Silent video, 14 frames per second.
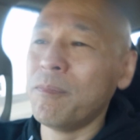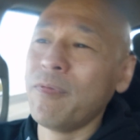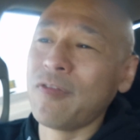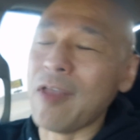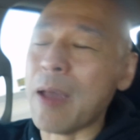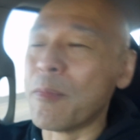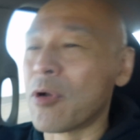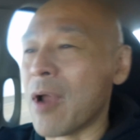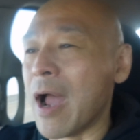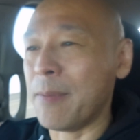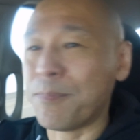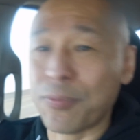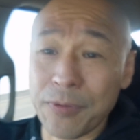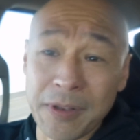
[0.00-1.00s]

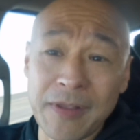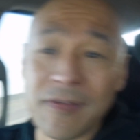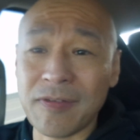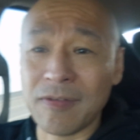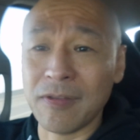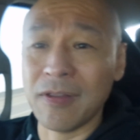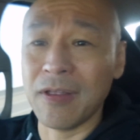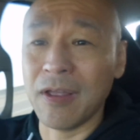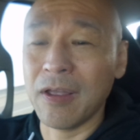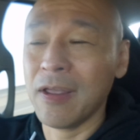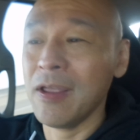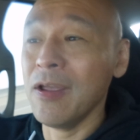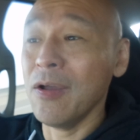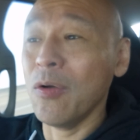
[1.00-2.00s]
samurai priest.
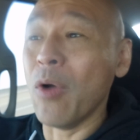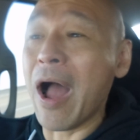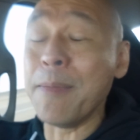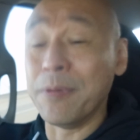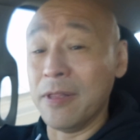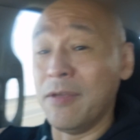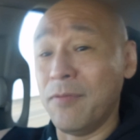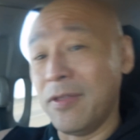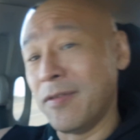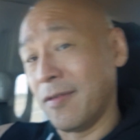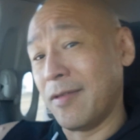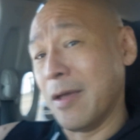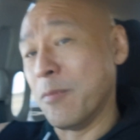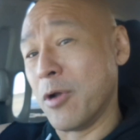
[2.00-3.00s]
I believe he's
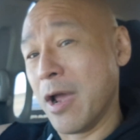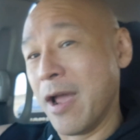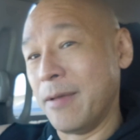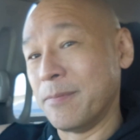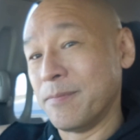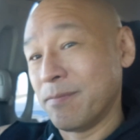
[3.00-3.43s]
a samurai.